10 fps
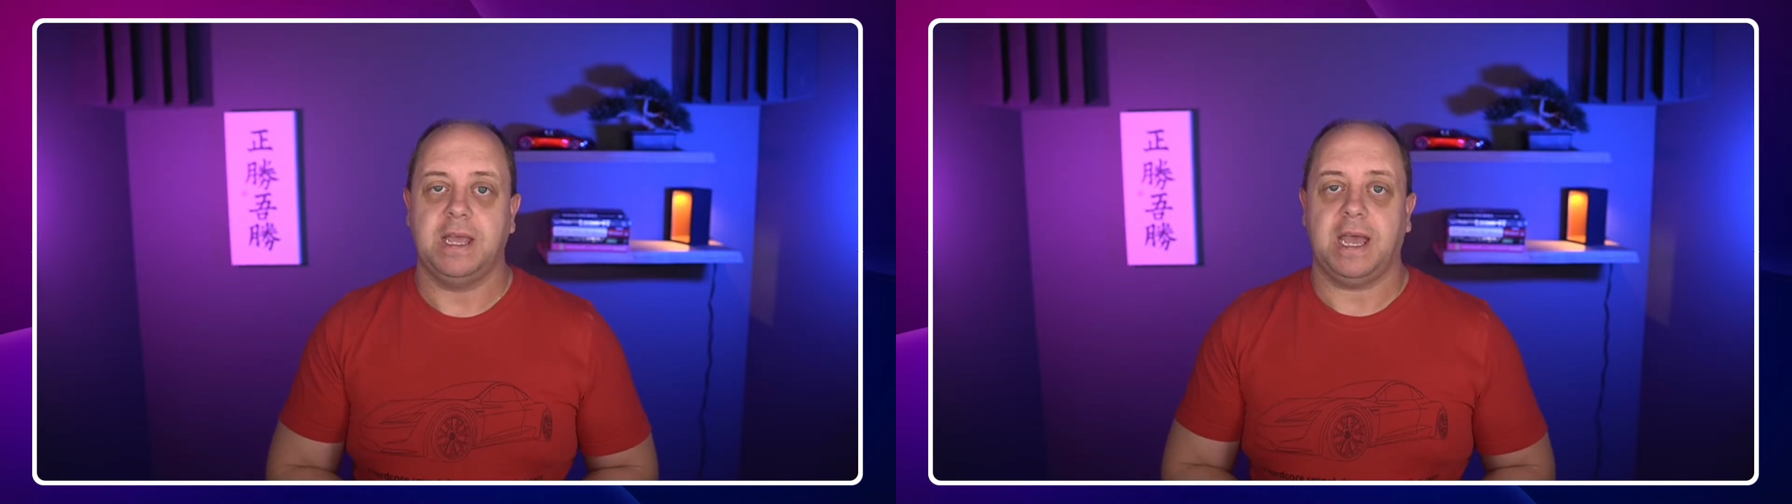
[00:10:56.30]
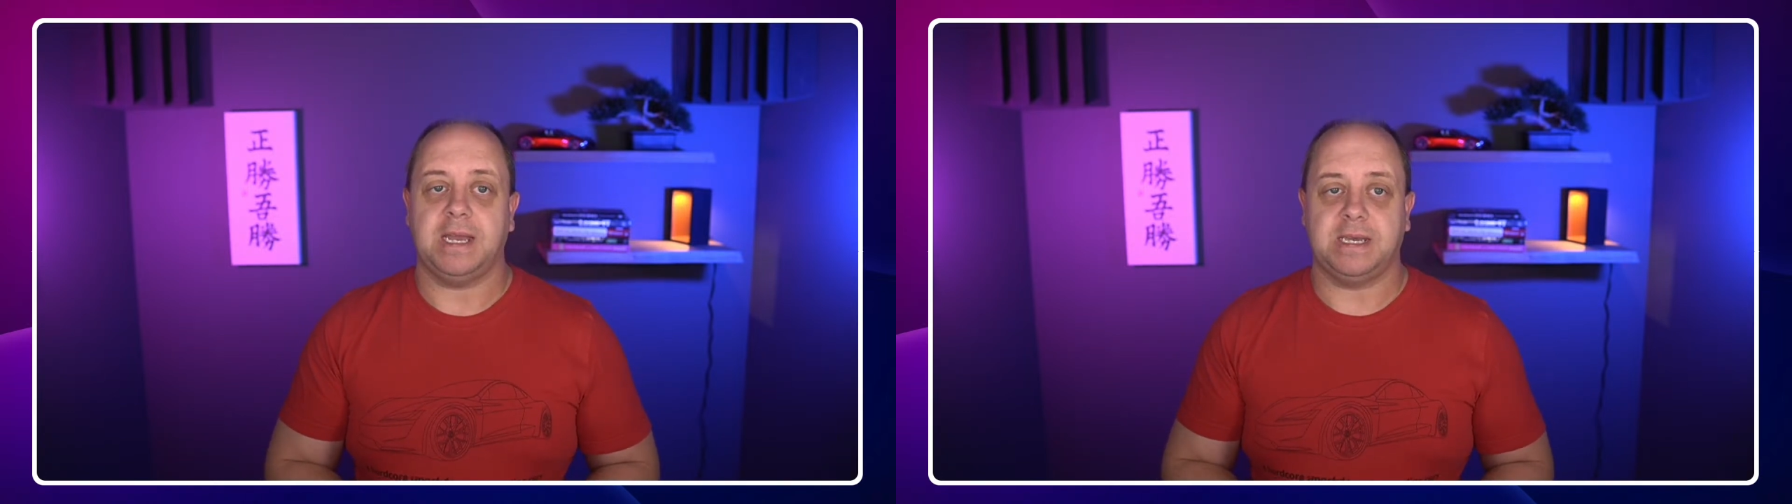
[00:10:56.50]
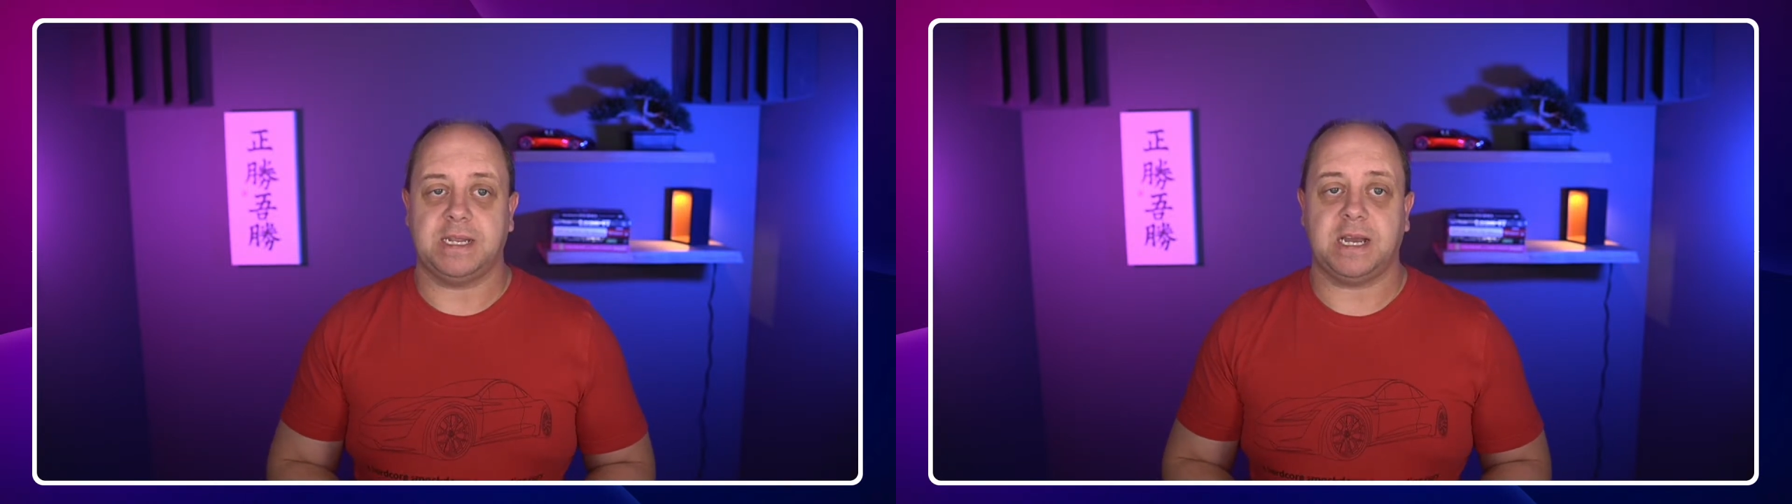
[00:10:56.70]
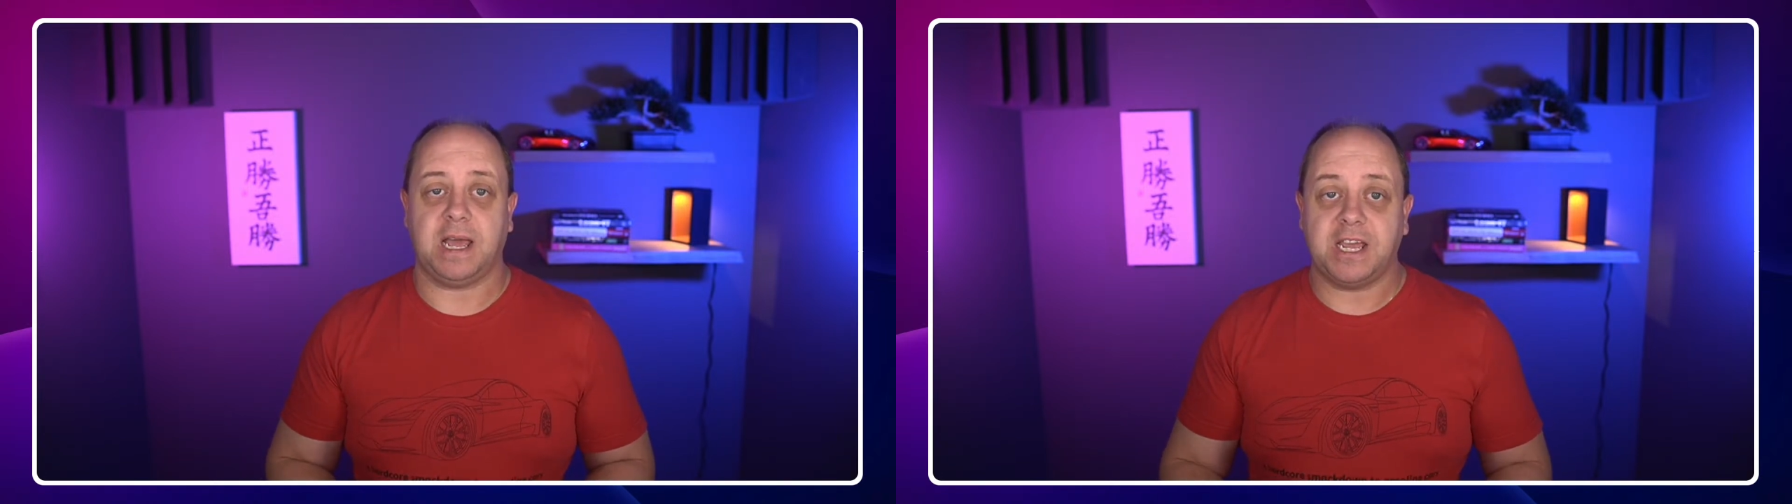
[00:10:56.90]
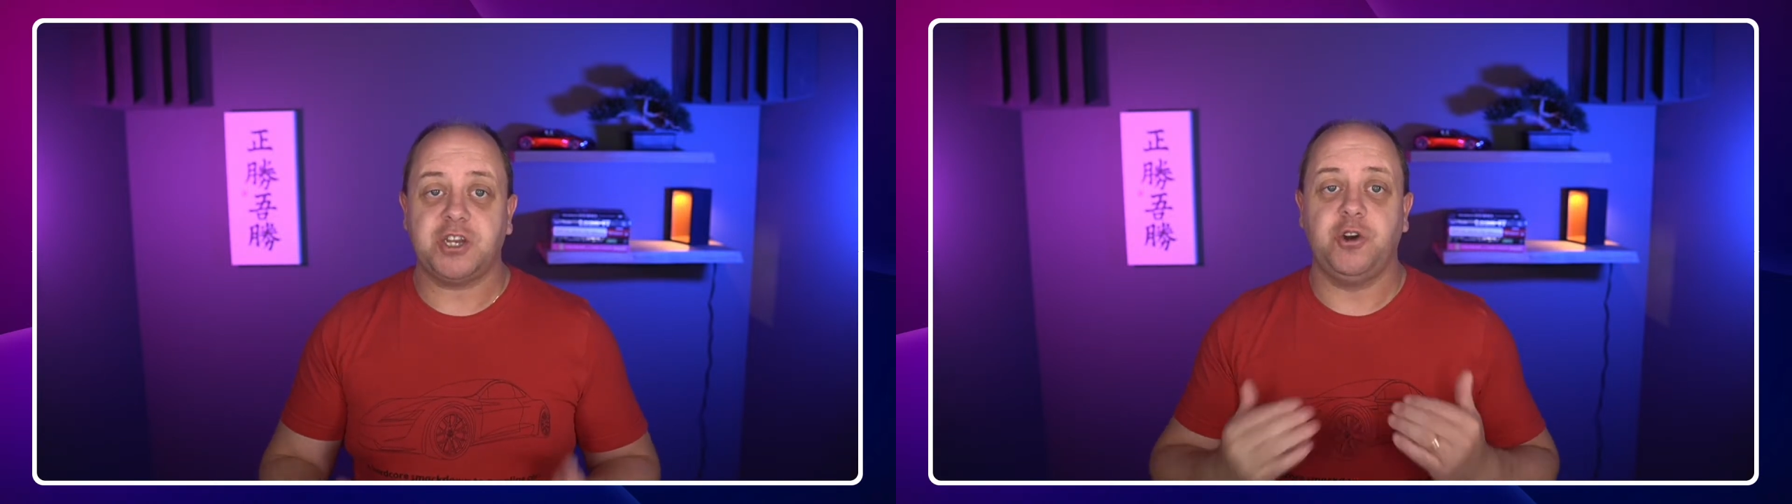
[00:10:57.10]
and
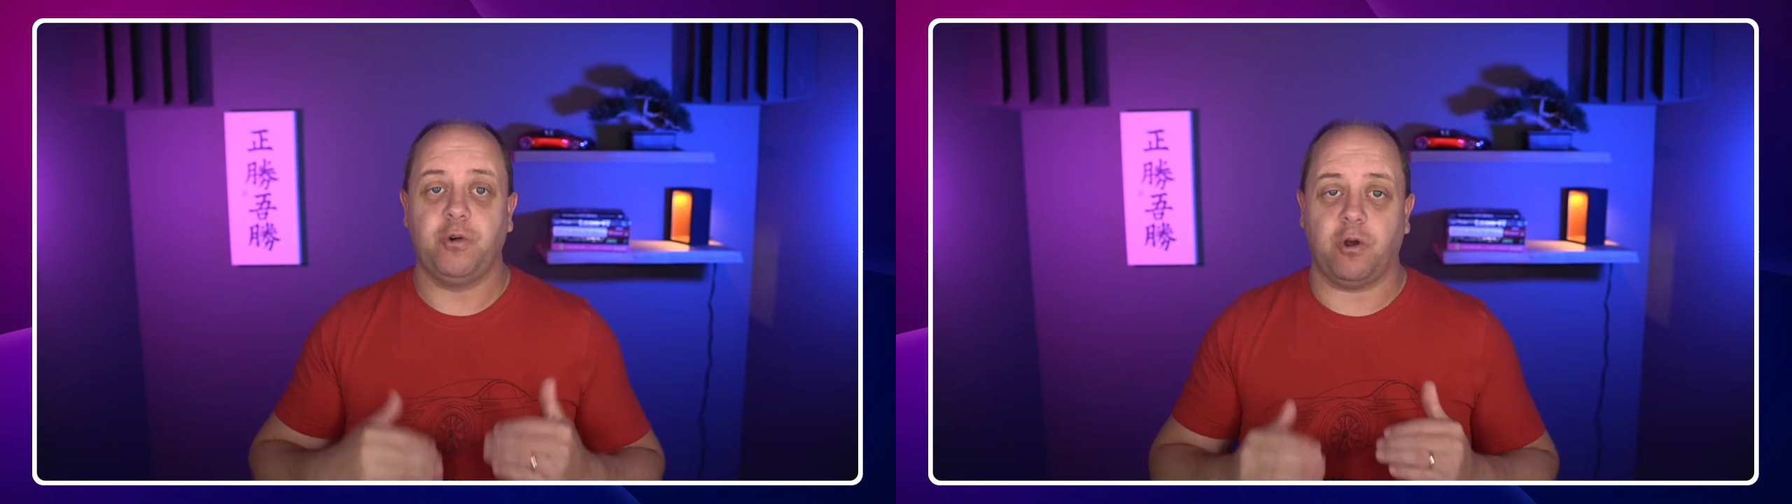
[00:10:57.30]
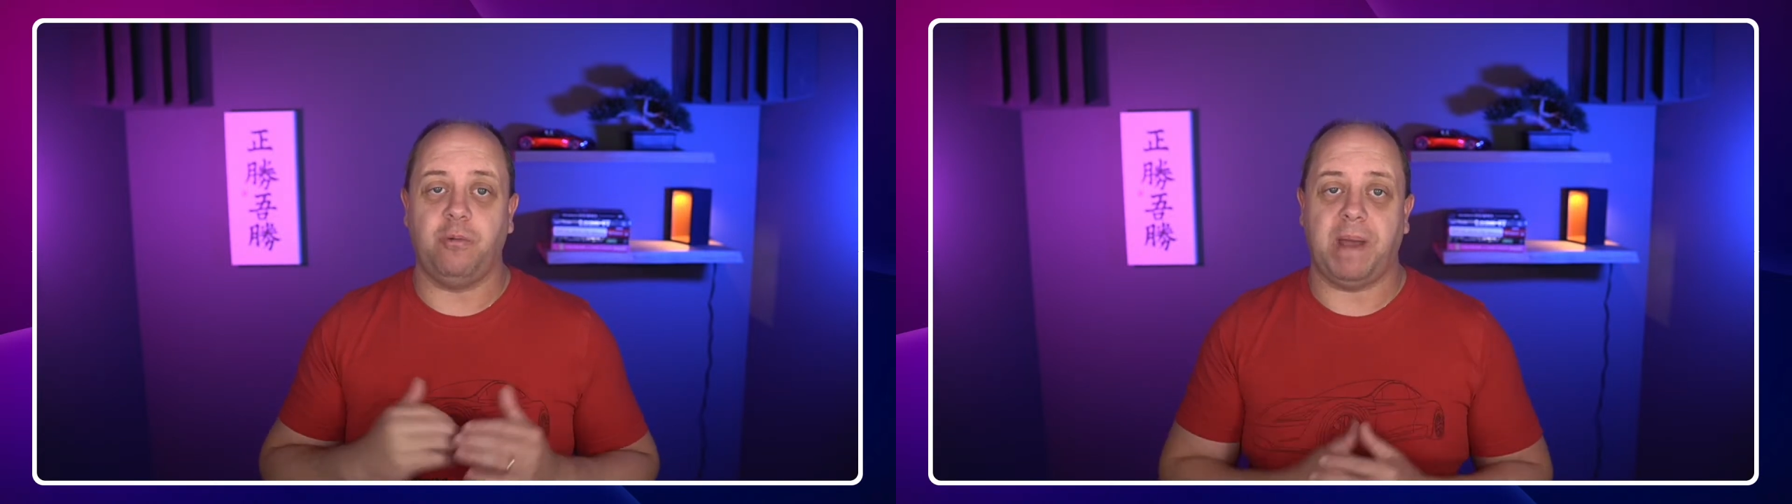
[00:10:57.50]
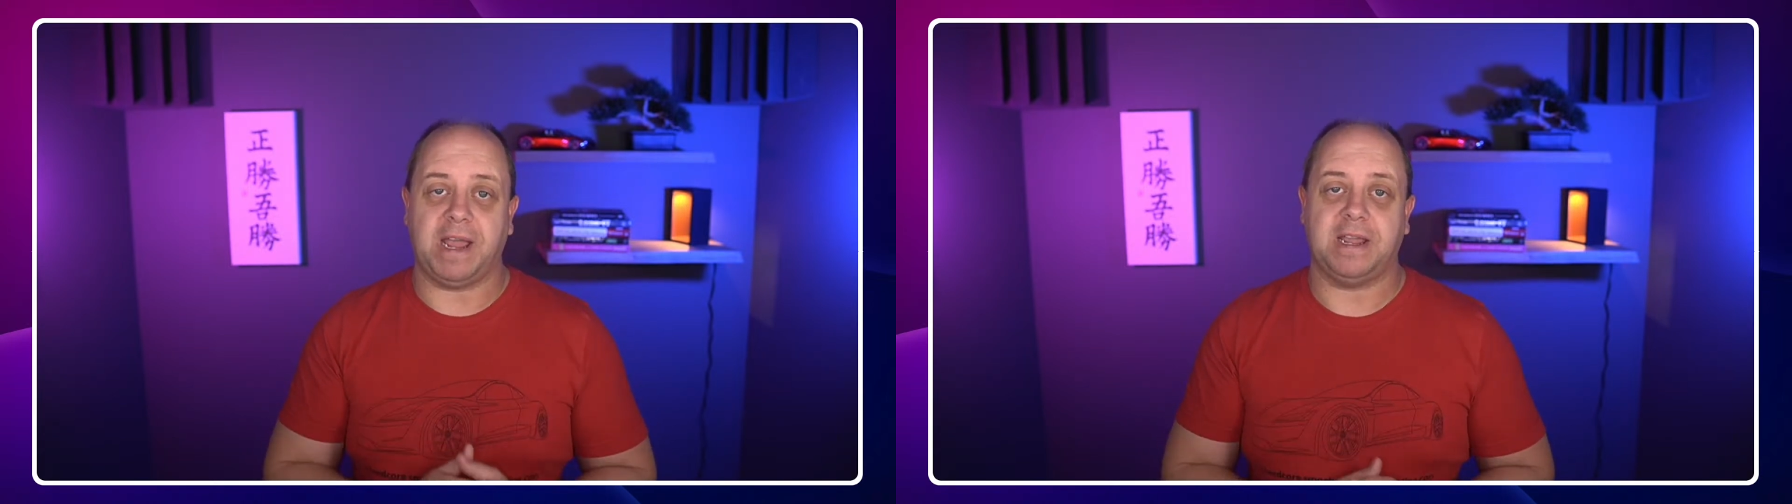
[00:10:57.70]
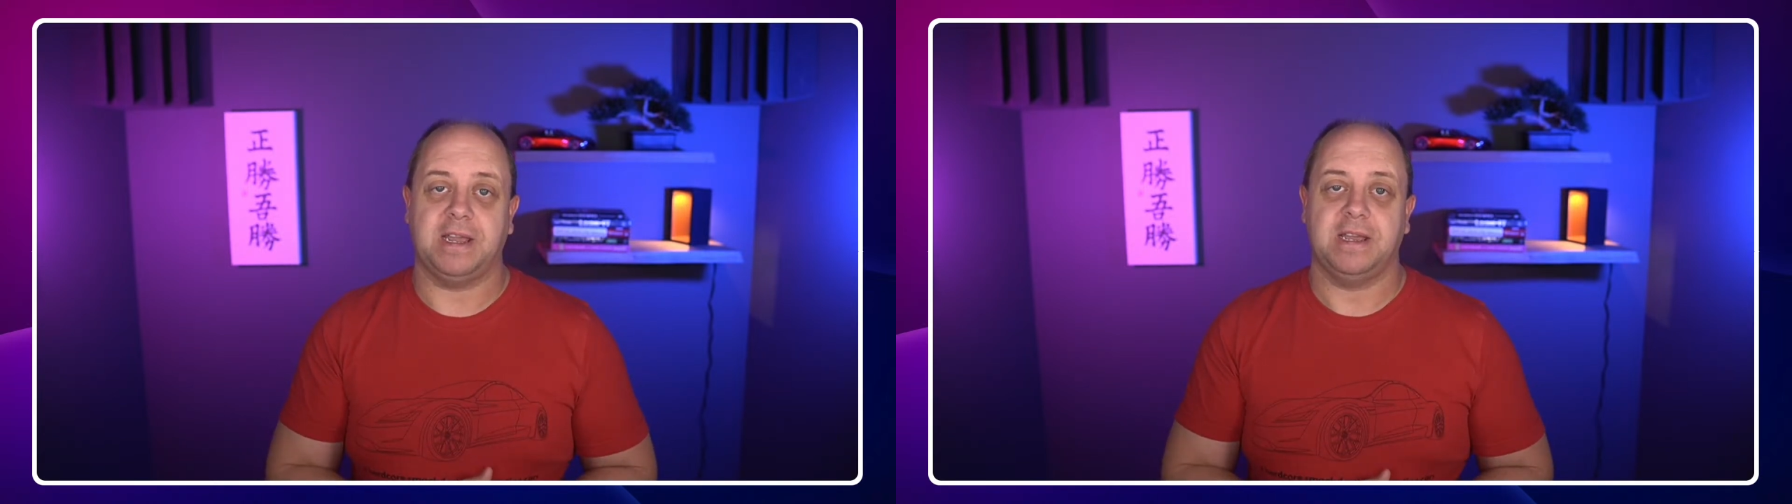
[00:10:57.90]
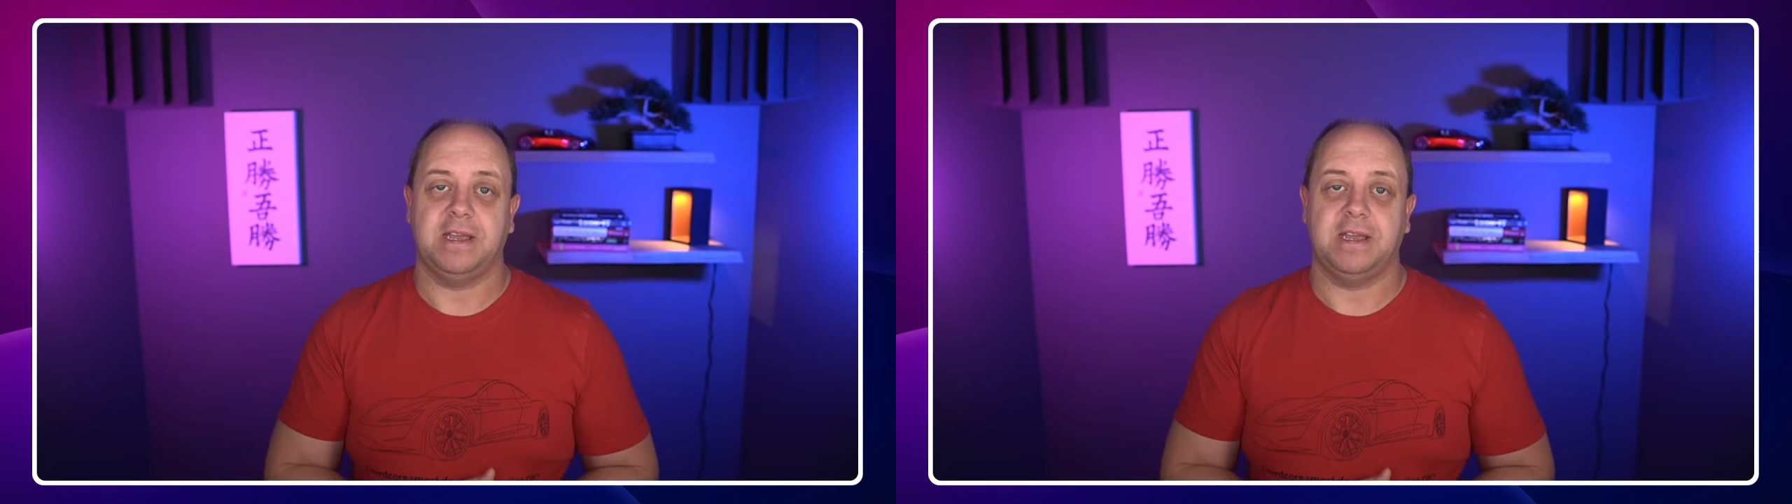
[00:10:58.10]
Tesla has to roll back